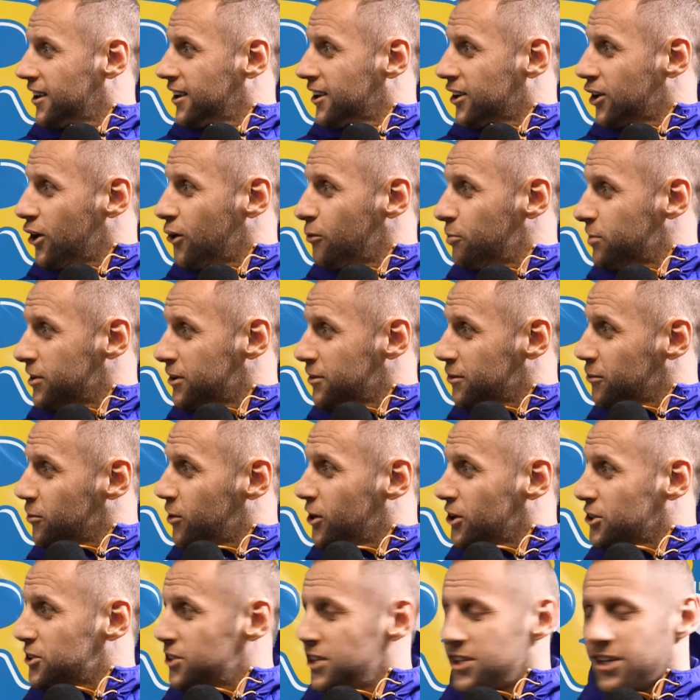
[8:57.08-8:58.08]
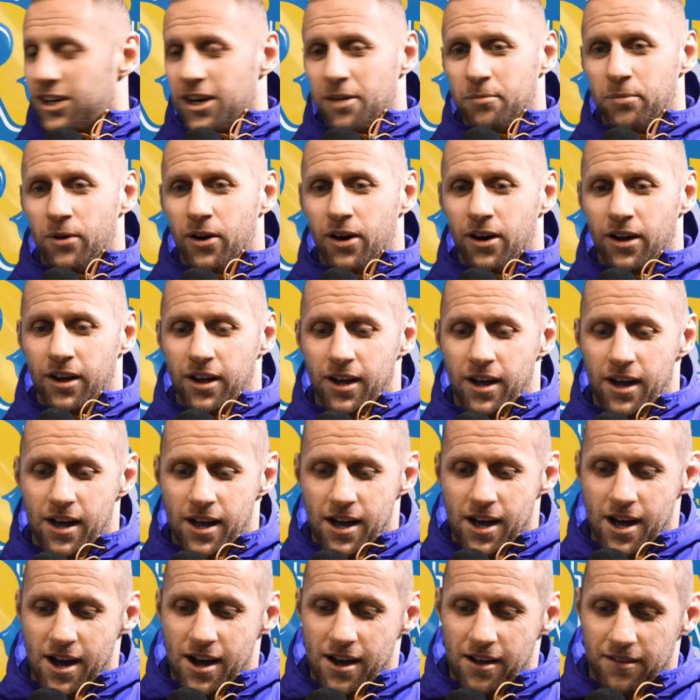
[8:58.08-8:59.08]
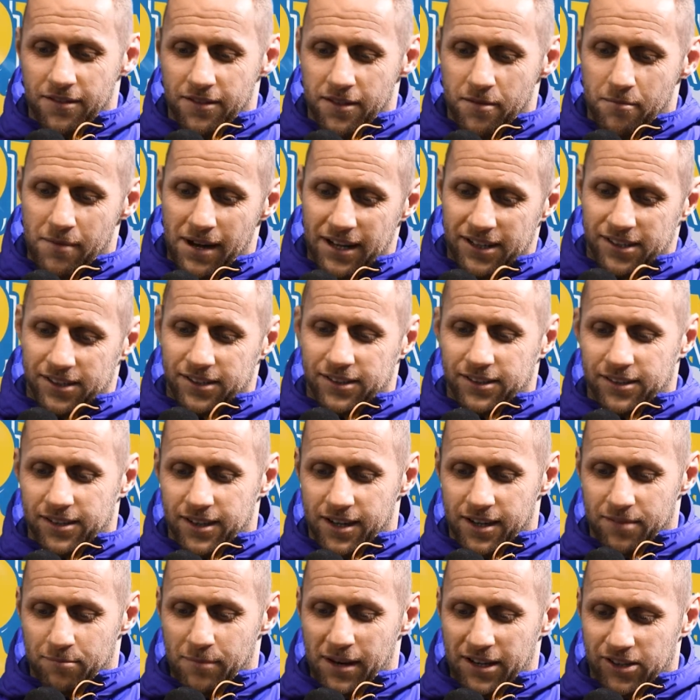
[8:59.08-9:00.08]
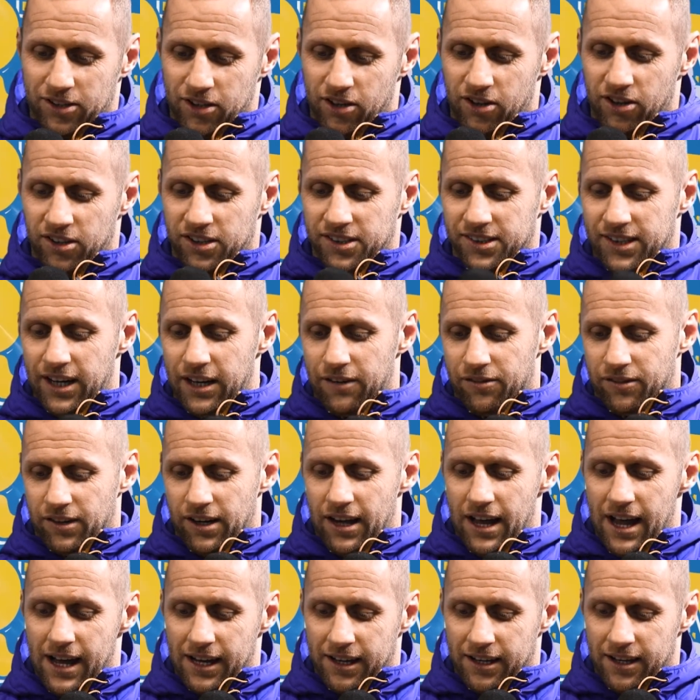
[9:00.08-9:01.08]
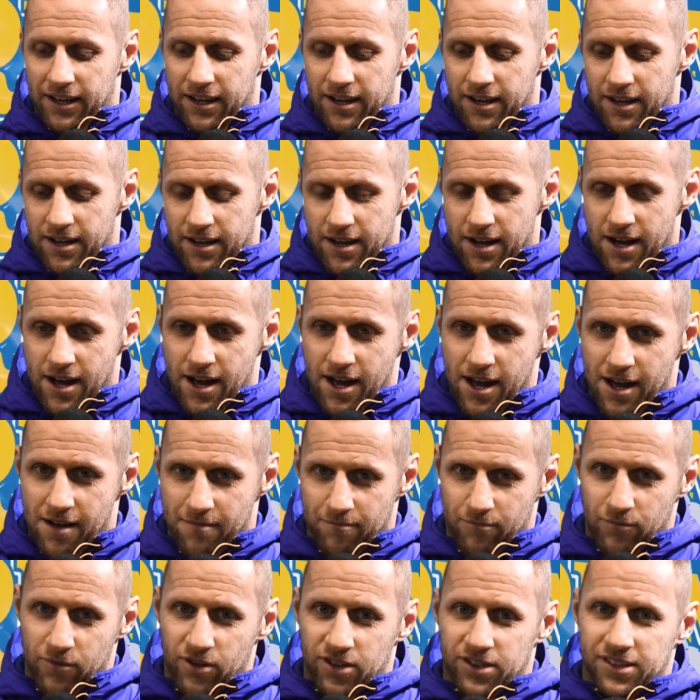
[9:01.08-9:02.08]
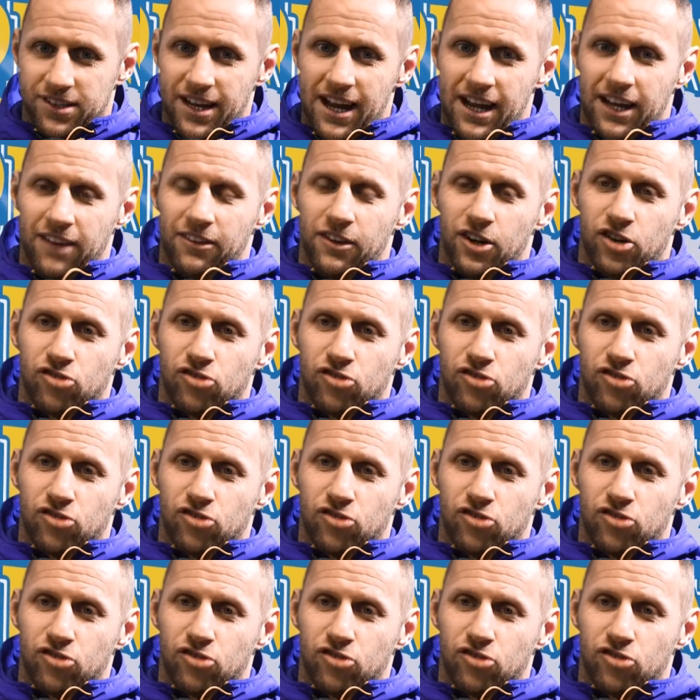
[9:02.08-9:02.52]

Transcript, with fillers: nobody's been watching you, but uh, the mass, masseur Steve Clegg uh, was taking the